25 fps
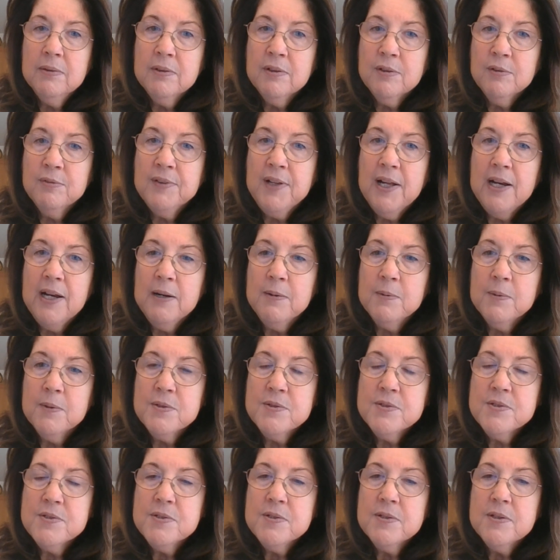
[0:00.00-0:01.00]
in her
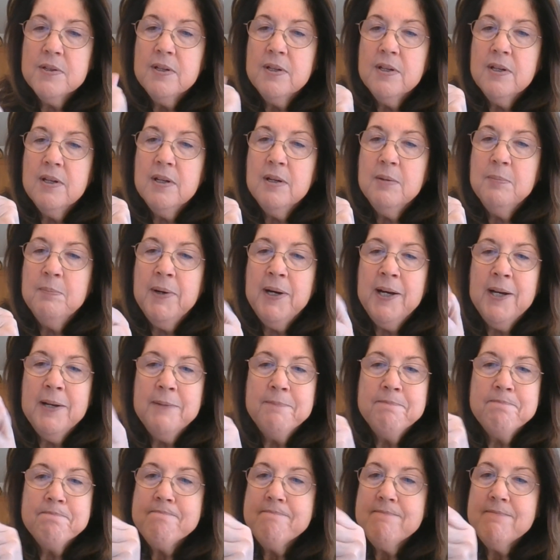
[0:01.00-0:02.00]
flowers.
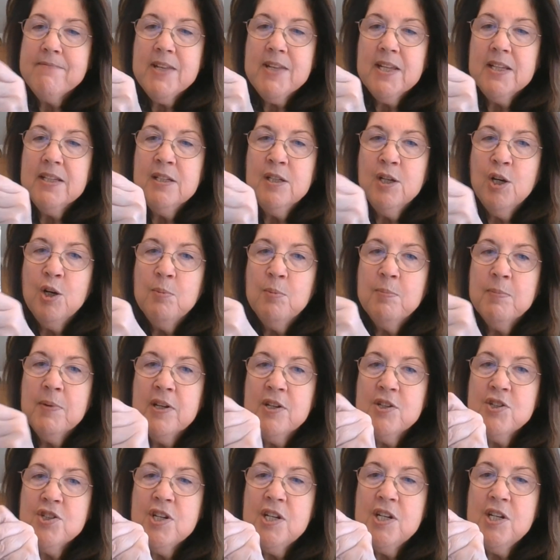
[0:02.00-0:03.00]
But no, I'm
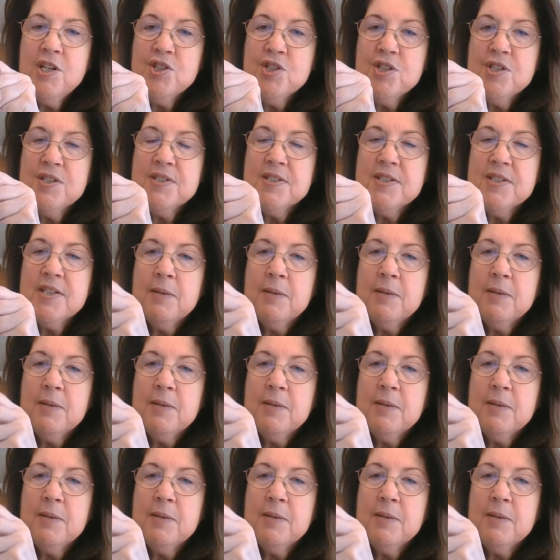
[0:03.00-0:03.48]
going to change this